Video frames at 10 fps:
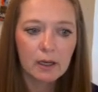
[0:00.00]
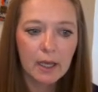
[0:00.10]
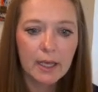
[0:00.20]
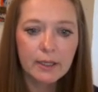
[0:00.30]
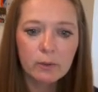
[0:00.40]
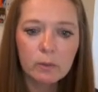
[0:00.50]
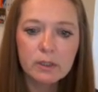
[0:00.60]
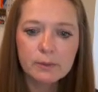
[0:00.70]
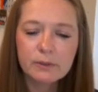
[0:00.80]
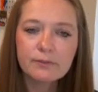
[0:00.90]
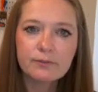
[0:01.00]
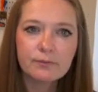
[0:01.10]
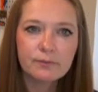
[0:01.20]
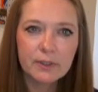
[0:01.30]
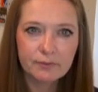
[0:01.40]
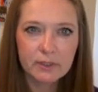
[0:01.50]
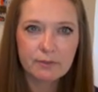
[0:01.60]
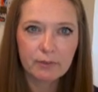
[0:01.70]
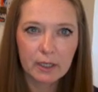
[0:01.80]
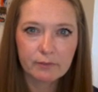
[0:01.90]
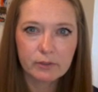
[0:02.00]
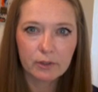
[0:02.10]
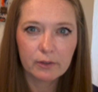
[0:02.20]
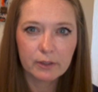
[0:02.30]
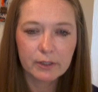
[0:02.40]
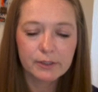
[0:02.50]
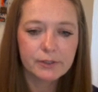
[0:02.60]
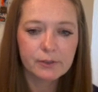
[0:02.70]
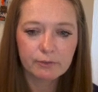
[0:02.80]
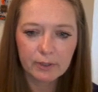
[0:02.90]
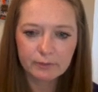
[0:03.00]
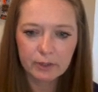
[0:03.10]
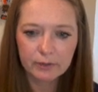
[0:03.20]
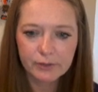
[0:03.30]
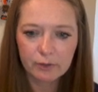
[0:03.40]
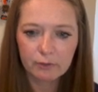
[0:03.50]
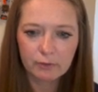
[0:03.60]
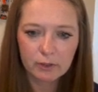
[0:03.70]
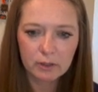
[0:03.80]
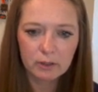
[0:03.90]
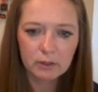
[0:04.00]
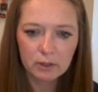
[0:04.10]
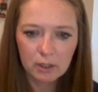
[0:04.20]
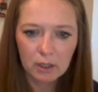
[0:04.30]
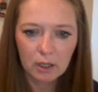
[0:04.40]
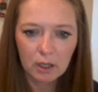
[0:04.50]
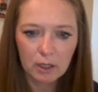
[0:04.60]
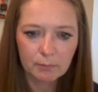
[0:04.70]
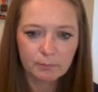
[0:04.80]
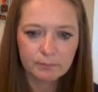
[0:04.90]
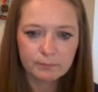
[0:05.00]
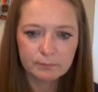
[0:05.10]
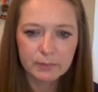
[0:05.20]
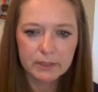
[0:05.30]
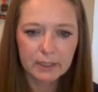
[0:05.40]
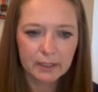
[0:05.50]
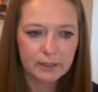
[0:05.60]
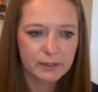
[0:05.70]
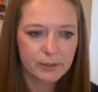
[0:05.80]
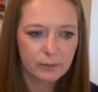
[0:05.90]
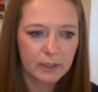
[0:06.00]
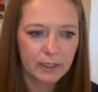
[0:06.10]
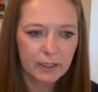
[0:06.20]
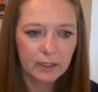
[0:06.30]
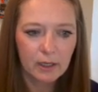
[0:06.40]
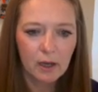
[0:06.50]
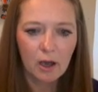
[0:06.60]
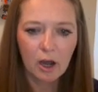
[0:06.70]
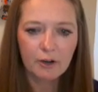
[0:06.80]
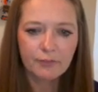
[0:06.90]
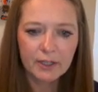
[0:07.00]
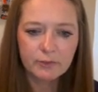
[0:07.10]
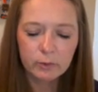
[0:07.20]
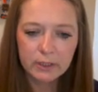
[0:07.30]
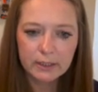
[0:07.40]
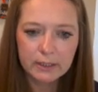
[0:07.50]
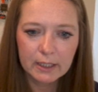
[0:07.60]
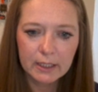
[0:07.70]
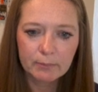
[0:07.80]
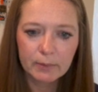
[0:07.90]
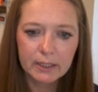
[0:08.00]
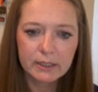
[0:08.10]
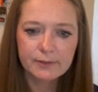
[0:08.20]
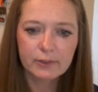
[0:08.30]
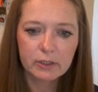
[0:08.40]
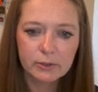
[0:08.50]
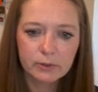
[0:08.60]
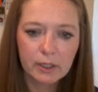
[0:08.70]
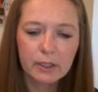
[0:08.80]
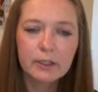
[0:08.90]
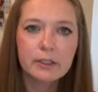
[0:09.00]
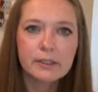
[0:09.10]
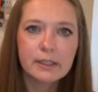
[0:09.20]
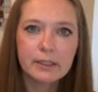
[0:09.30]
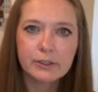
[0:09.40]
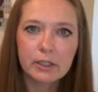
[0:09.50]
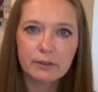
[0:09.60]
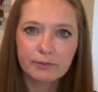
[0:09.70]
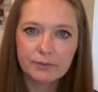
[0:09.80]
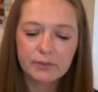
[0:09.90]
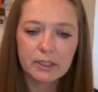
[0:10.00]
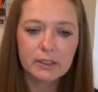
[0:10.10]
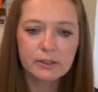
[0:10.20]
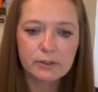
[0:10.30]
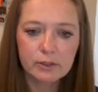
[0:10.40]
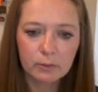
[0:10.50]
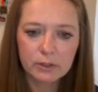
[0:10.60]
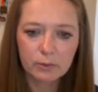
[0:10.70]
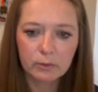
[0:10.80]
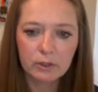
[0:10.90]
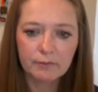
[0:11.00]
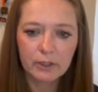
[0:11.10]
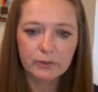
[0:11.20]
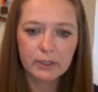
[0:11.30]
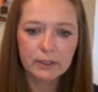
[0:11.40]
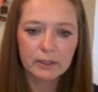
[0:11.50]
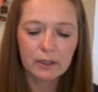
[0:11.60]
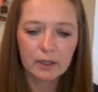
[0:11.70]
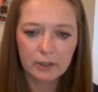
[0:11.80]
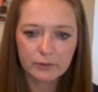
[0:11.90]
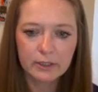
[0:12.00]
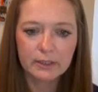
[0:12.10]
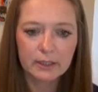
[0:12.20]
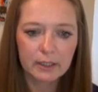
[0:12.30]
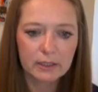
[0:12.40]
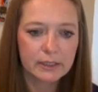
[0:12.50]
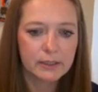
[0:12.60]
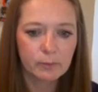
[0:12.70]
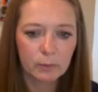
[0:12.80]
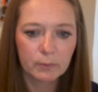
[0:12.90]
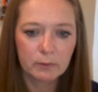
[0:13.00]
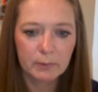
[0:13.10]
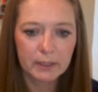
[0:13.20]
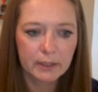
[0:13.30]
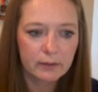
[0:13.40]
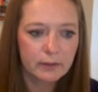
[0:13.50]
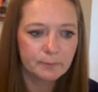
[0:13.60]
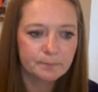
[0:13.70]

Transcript: Acorns was $55, so $5 over um, but that is okay. Our 529 plans for our two daughters, they each got 50, so a total of 100, 100 and that is what we were planning on.